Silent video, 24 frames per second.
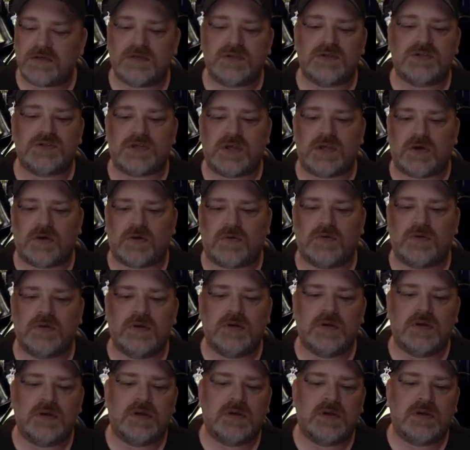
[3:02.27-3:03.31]
So
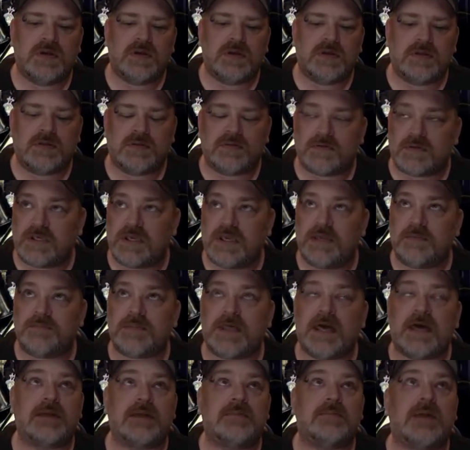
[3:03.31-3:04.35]
keep
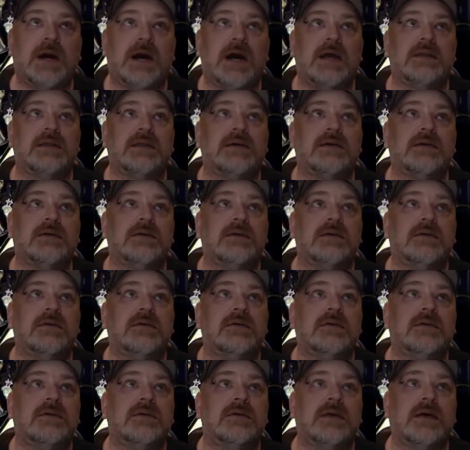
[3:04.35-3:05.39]
that in mind.
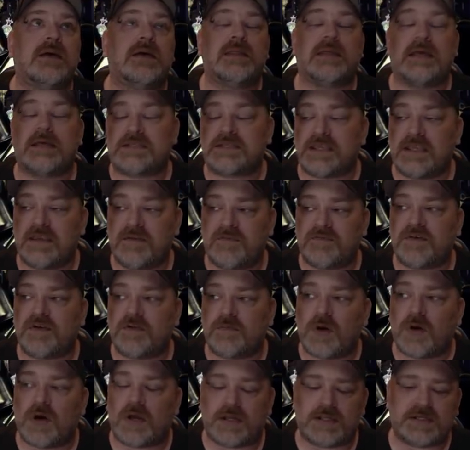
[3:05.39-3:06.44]
That's if you're
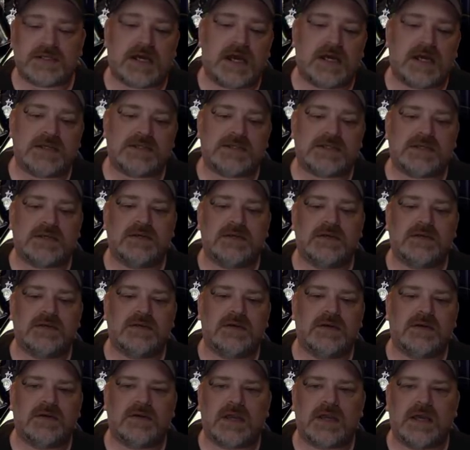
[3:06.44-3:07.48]
monetized.
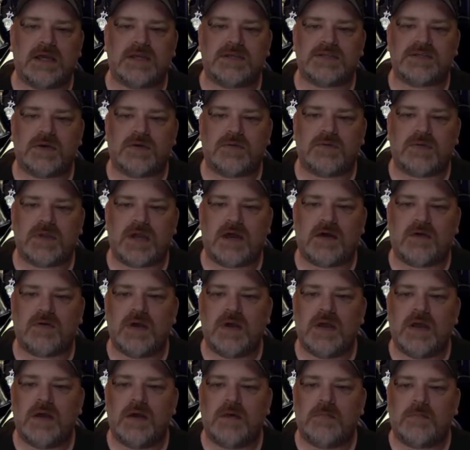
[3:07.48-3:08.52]
Okay, so now
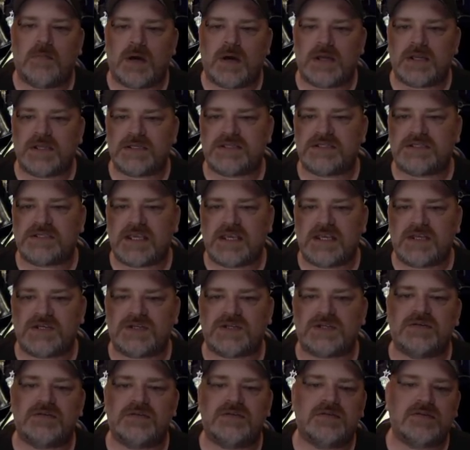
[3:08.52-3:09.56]

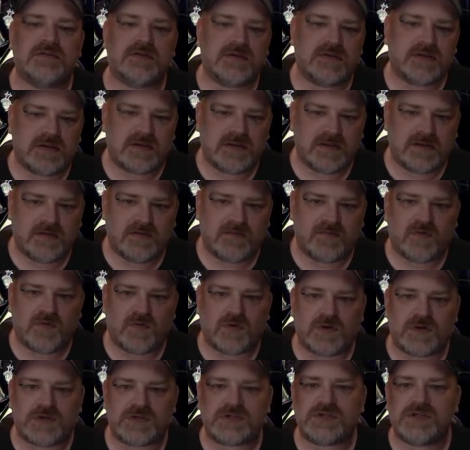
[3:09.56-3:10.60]
monetization, of
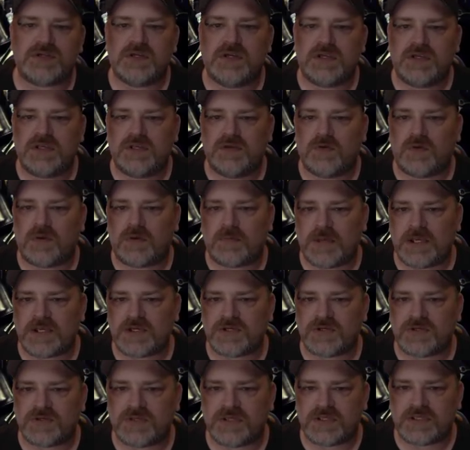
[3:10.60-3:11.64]
course, you want to make
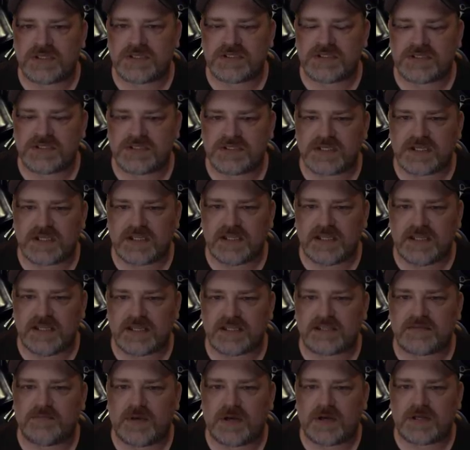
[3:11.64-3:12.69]
sure that this is
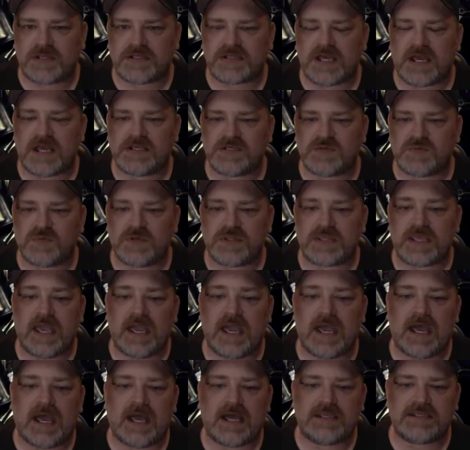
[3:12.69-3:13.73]
clicked, monetize with
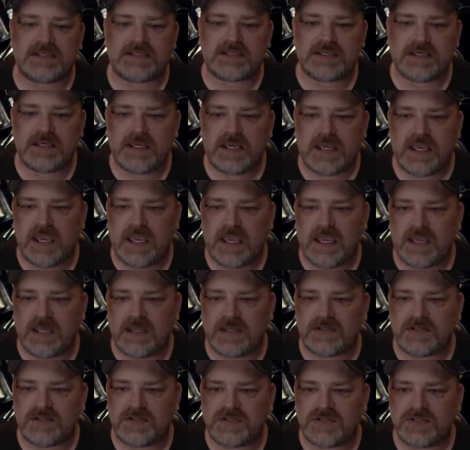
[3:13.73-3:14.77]
ads,
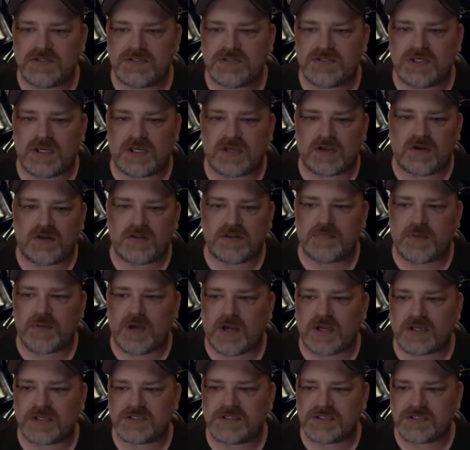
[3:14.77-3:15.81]
and check all the
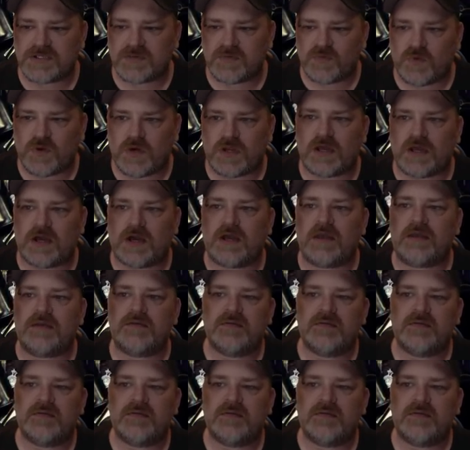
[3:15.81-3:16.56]
boxes and whatnot.